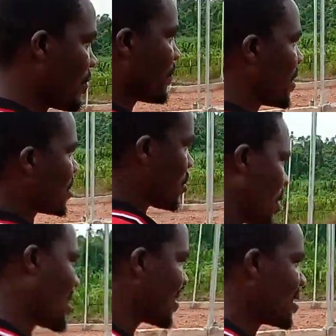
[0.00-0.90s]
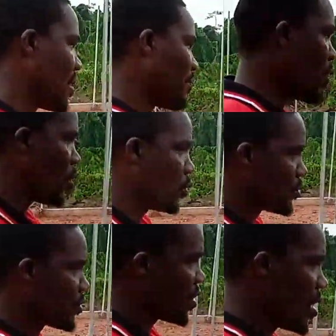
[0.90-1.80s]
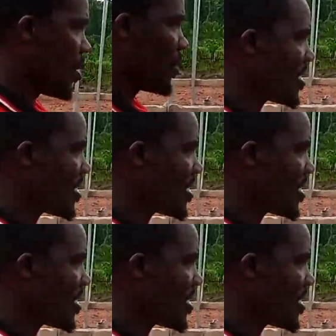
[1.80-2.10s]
of it. We can see the poles. We